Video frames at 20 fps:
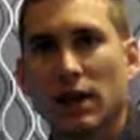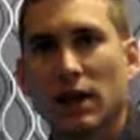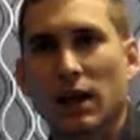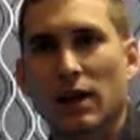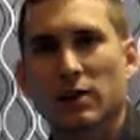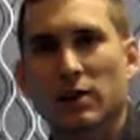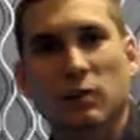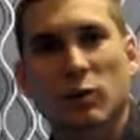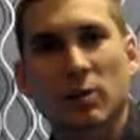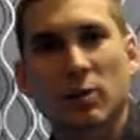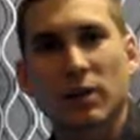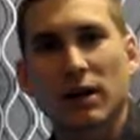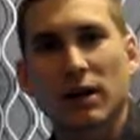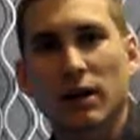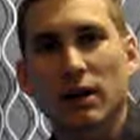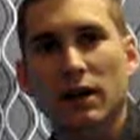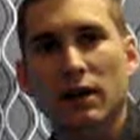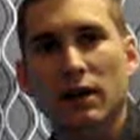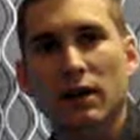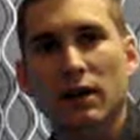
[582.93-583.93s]
and it's more
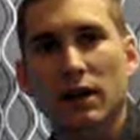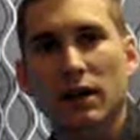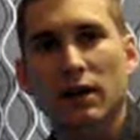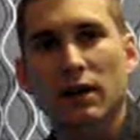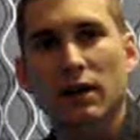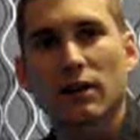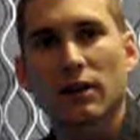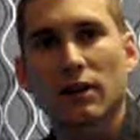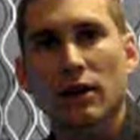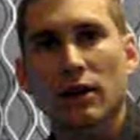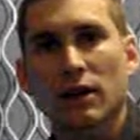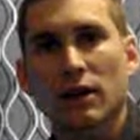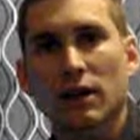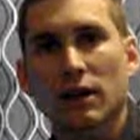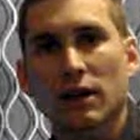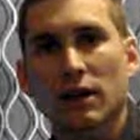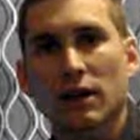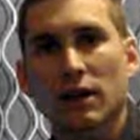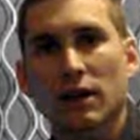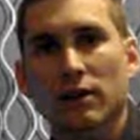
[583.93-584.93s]
appealing, again, to the
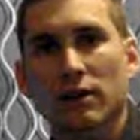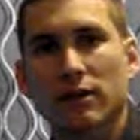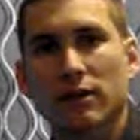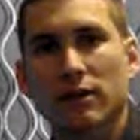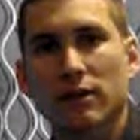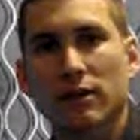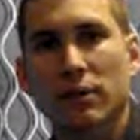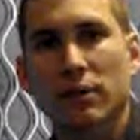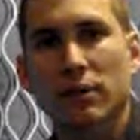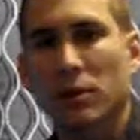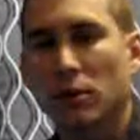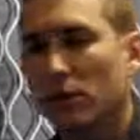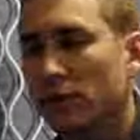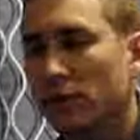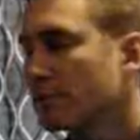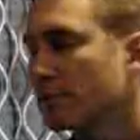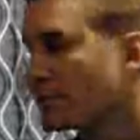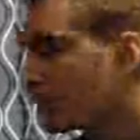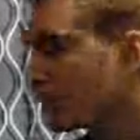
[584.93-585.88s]
younger audience and to people.